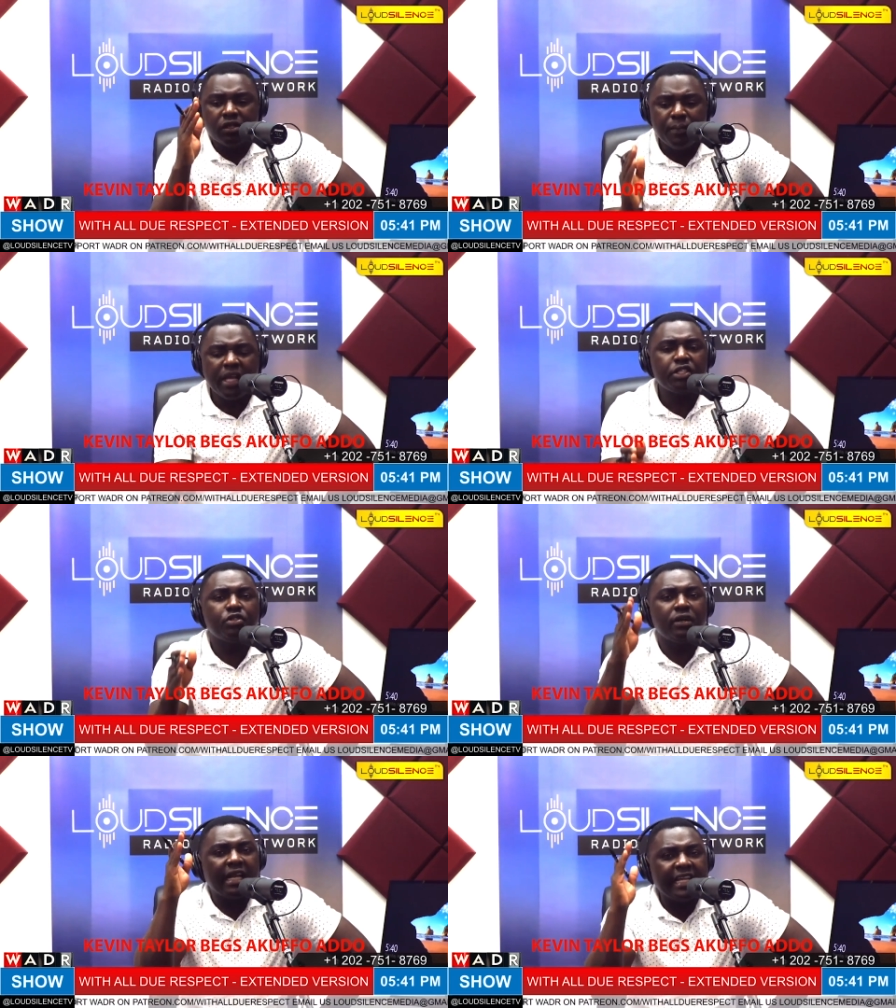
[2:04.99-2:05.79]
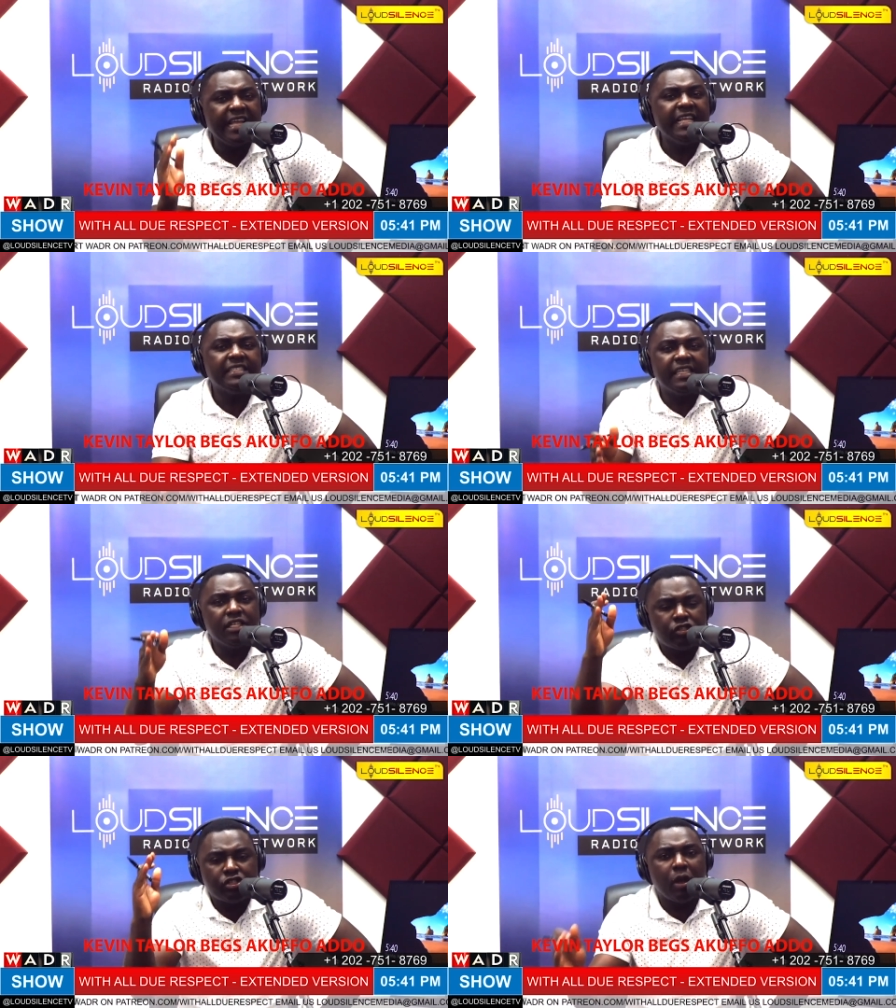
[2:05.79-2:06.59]
Make sure that
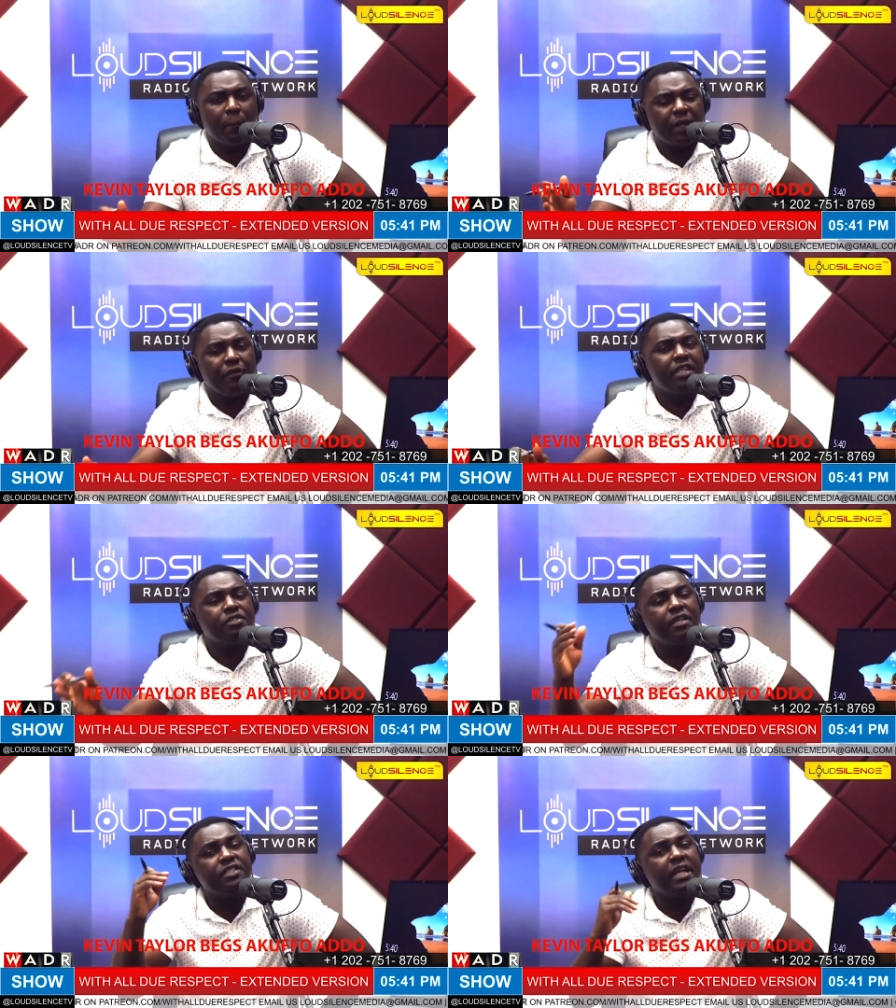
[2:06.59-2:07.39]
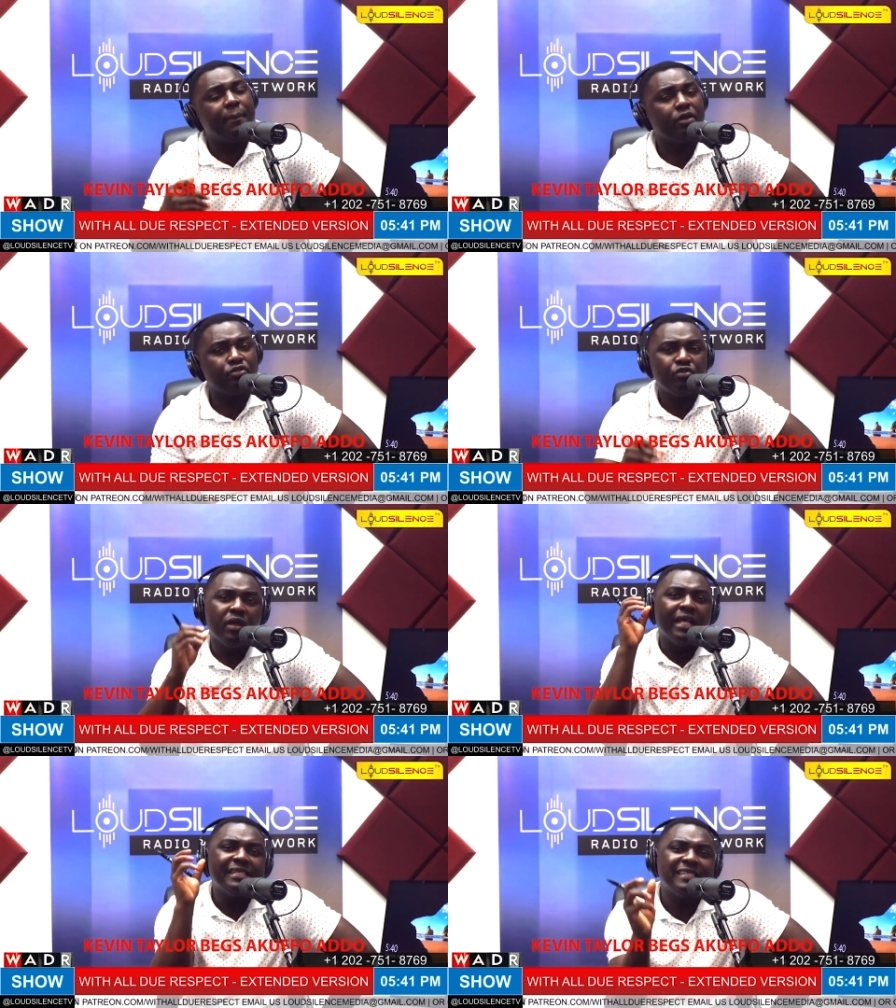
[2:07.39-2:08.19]
EC stop the registration they're about to
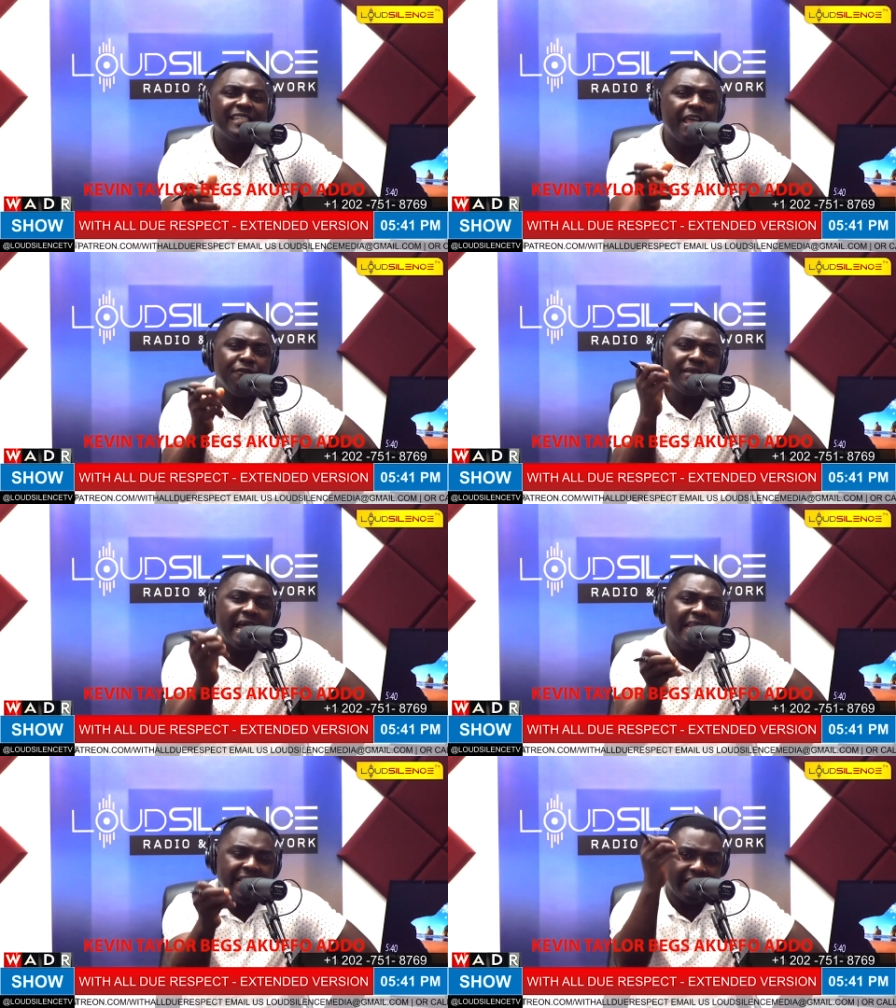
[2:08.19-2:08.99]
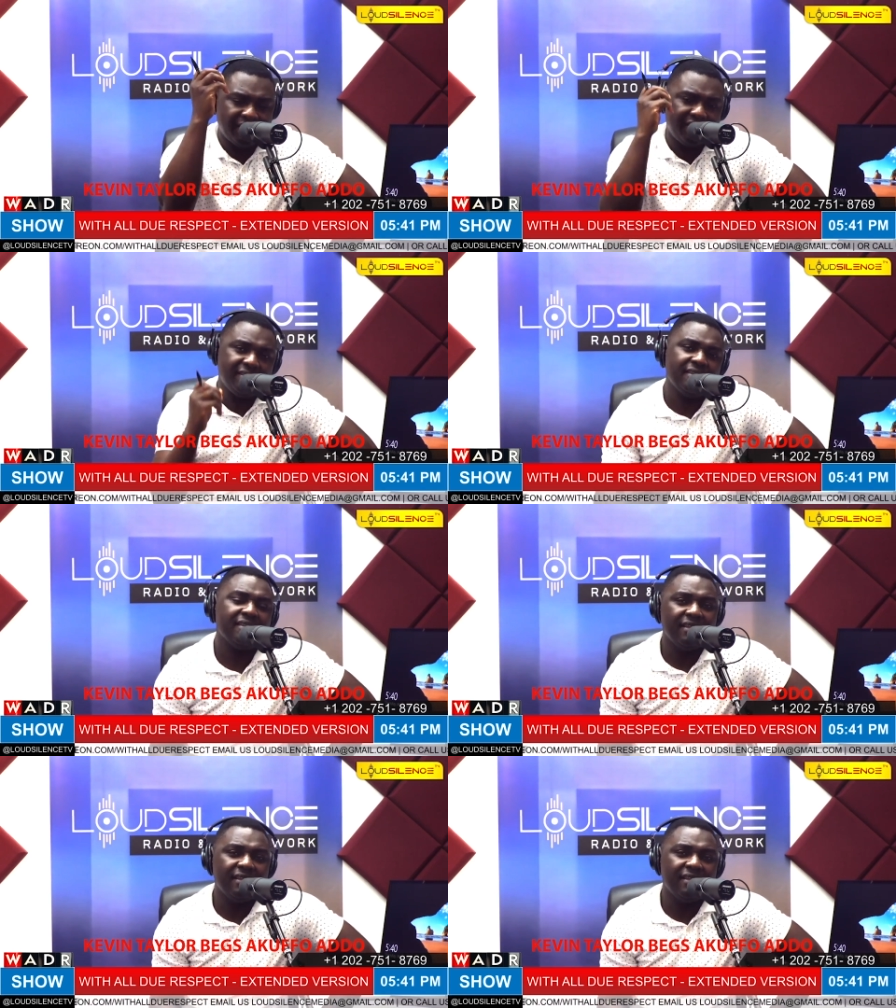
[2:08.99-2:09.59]
do. Save Ghanaians.